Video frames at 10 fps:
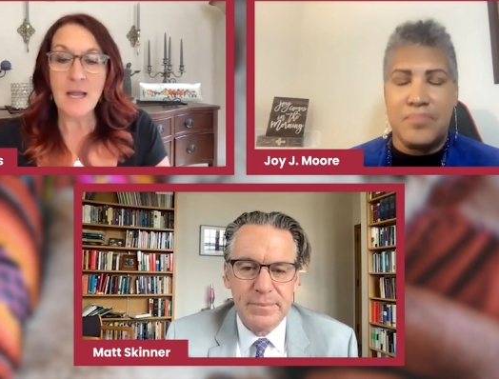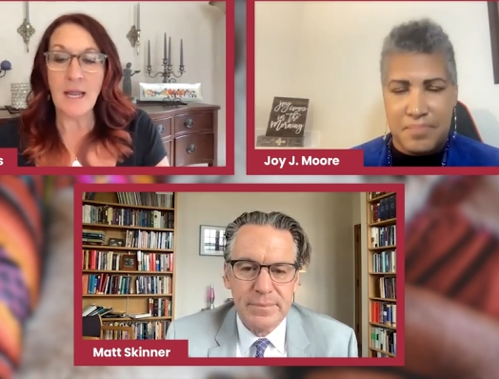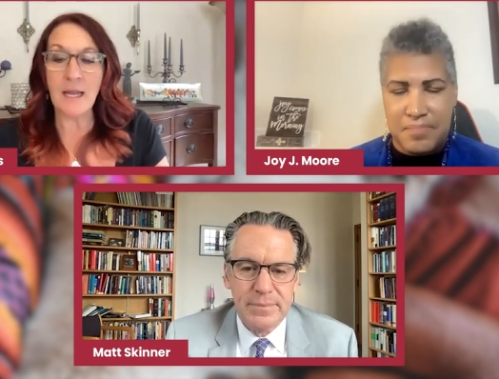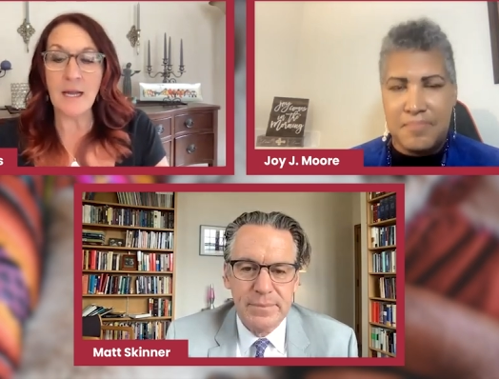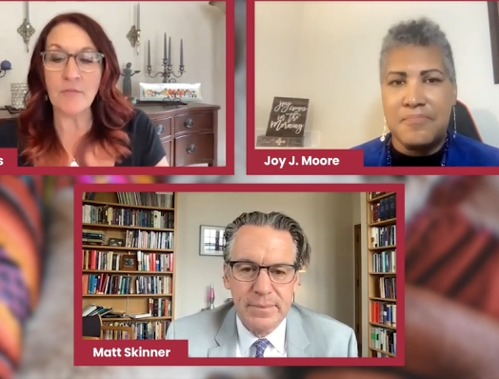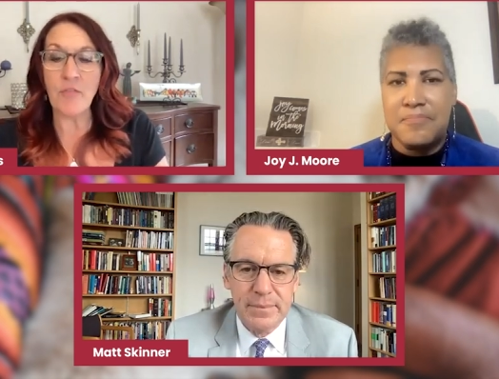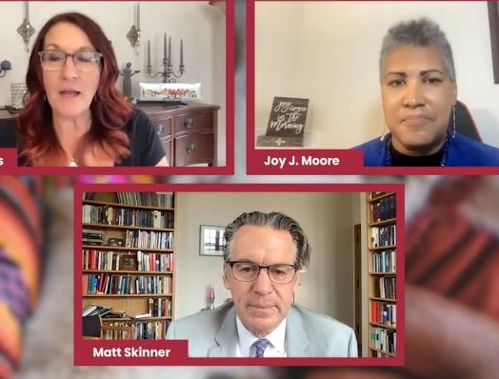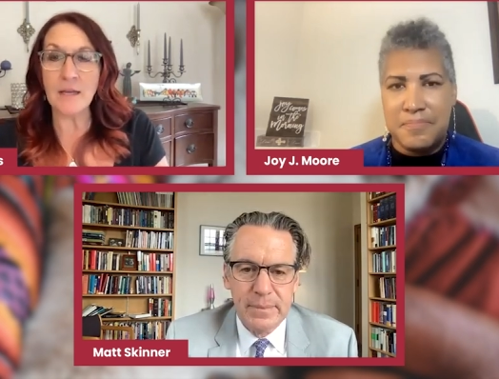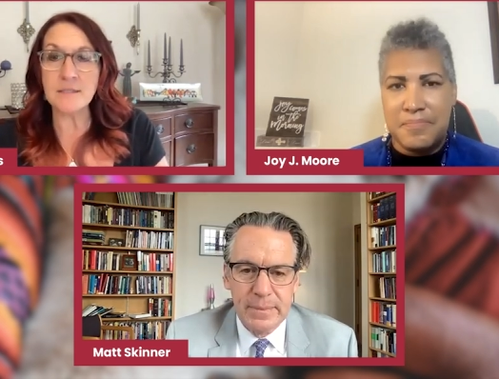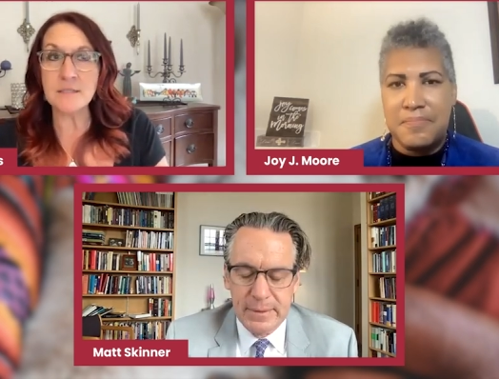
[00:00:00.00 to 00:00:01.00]
Speaker 1: and
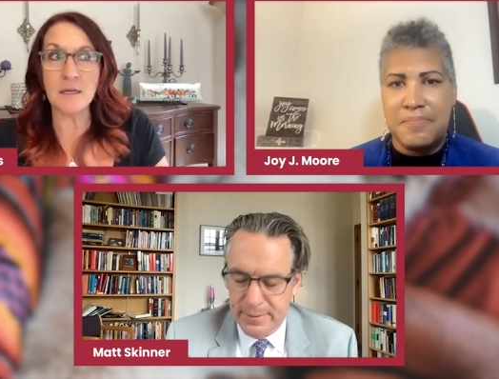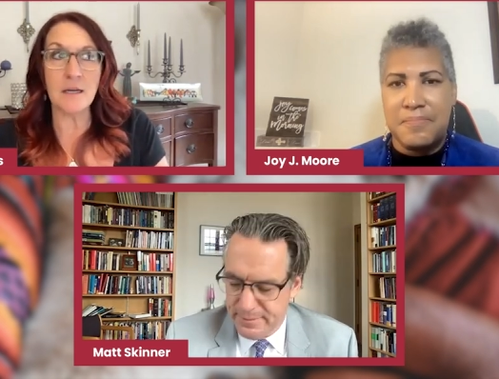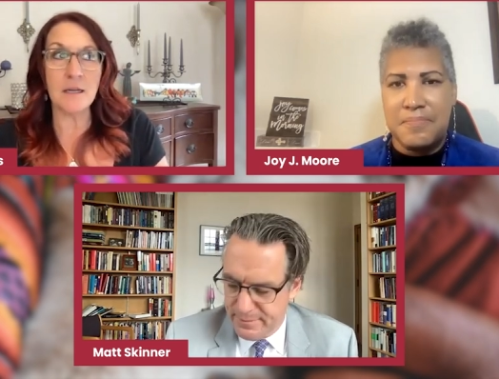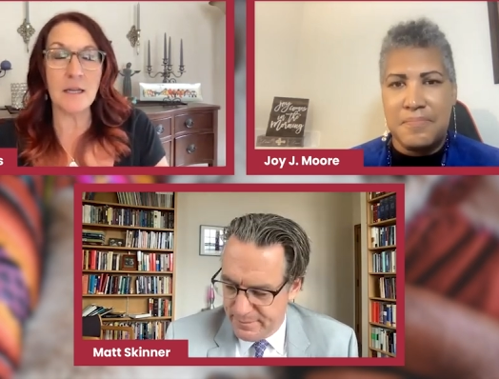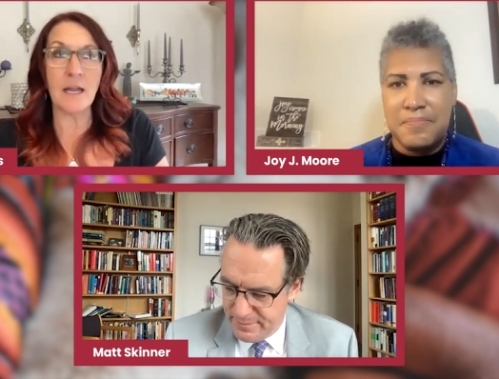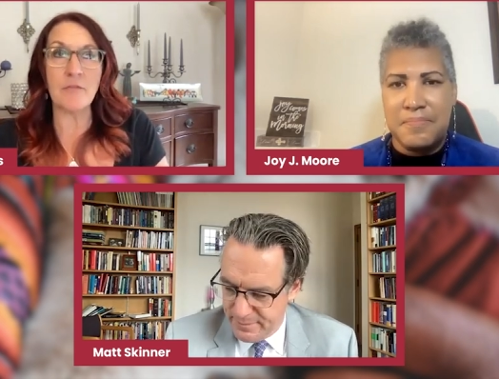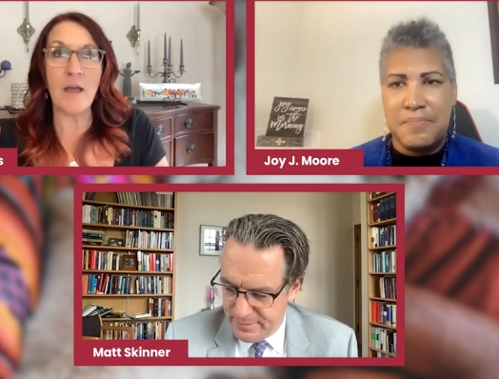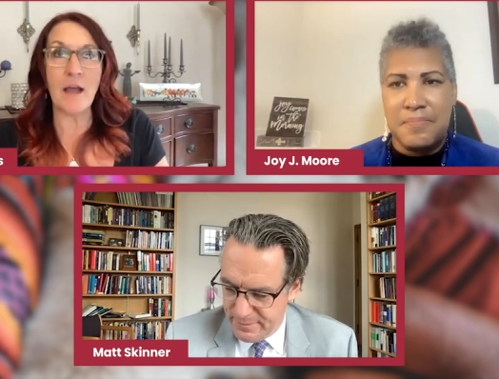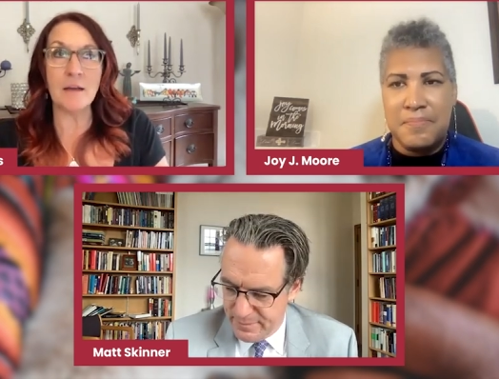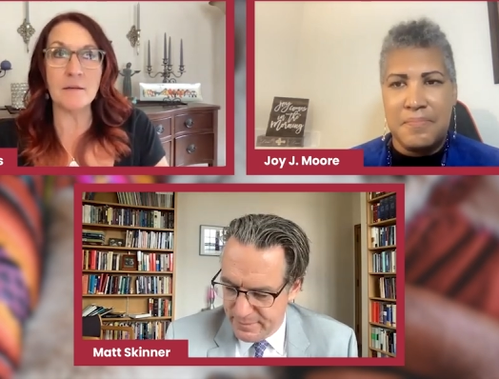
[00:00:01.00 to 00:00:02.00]
that, uh, and
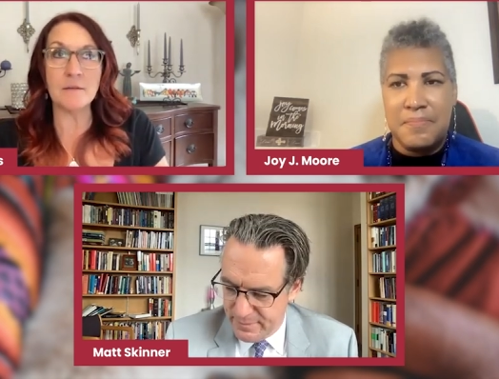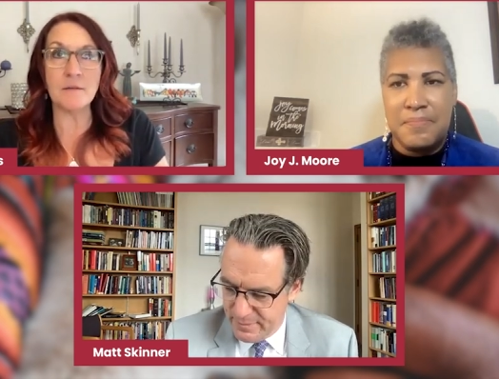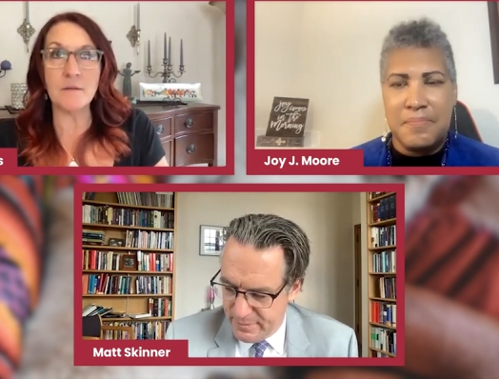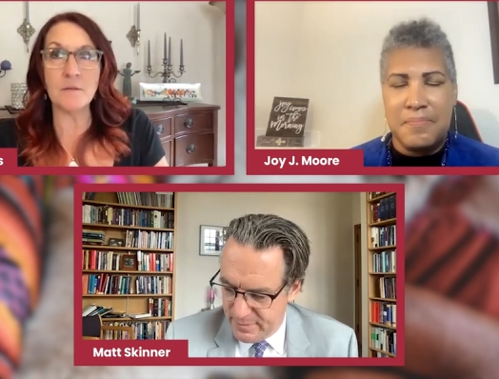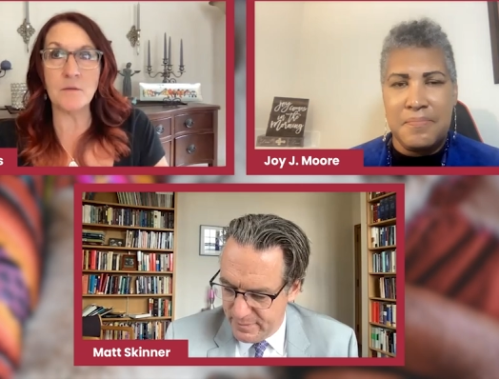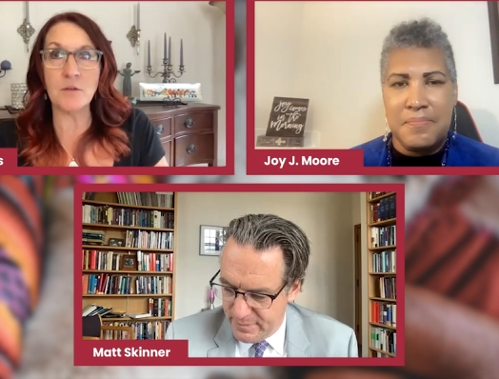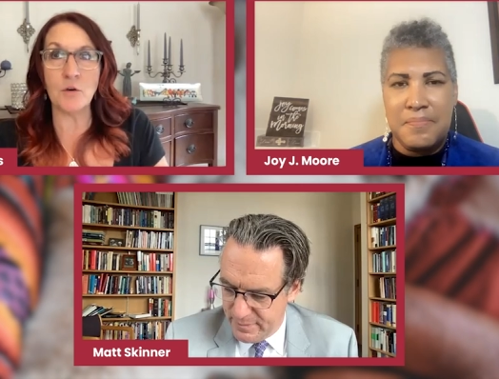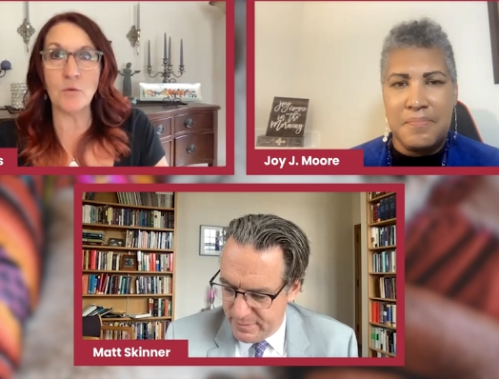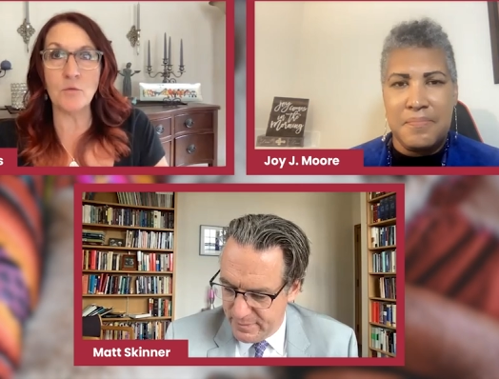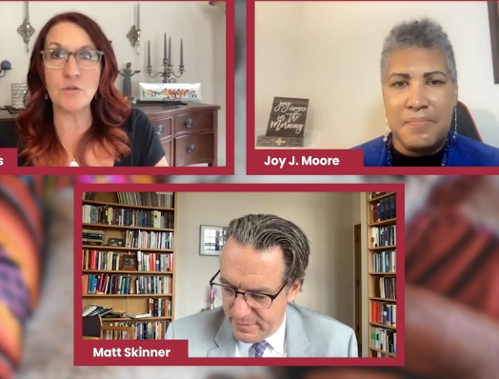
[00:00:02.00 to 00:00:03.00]
that, you
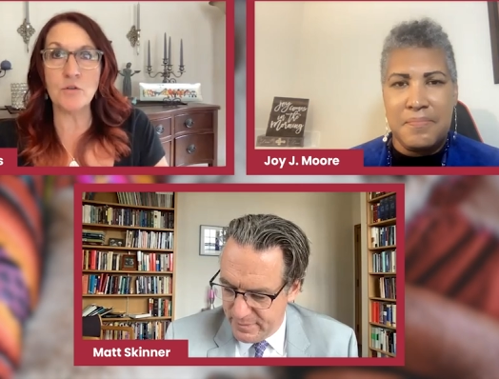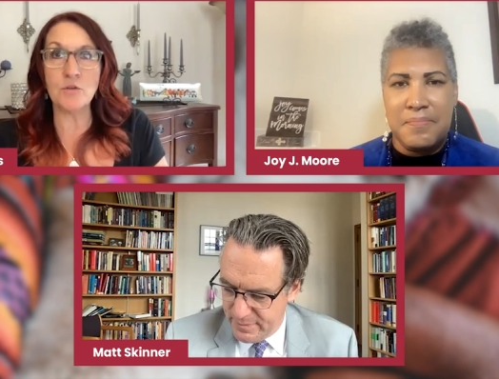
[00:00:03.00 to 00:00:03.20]
know,